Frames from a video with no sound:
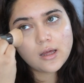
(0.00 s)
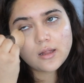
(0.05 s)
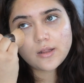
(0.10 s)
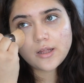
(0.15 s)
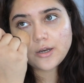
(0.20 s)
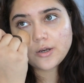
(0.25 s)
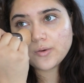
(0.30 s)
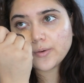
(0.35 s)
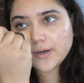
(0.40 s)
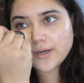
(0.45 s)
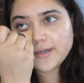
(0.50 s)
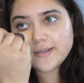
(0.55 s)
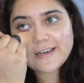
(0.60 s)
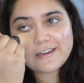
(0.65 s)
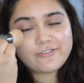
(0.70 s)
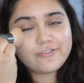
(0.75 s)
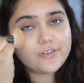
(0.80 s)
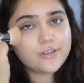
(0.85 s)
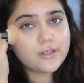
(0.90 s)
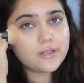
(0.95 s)
then you can
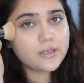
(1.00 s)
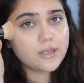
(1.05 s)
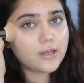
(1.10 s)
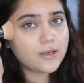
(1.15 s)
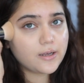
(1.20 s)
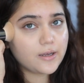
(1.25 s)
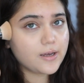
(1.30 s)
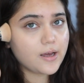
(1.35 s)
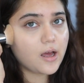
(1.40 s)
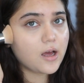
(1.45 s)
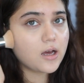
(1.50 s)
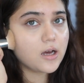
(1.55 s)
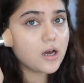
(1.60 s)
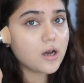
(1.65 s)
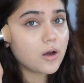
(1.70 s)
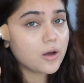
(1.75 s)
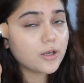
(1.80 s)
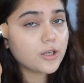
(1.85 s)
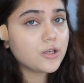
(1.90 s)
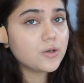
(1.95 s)
definitely
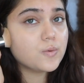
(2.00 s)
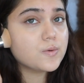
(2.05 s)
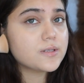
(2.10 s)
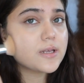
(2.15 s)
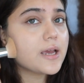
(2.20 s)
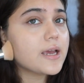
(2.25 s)
use